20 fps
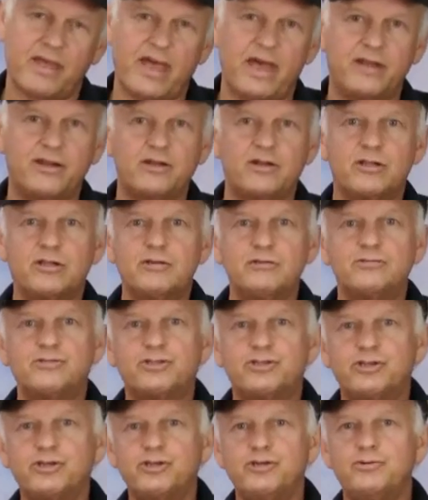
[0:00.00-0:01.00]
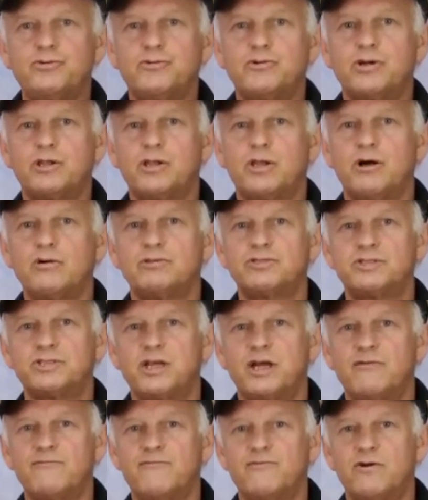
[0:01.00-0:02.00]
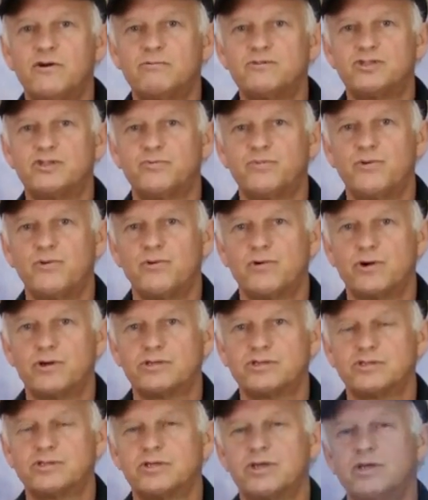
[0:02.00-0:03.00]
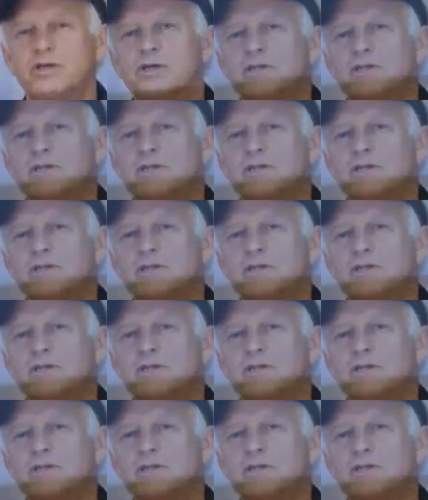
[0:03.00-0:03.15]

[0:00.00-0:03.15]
and includes two closed cell foam supports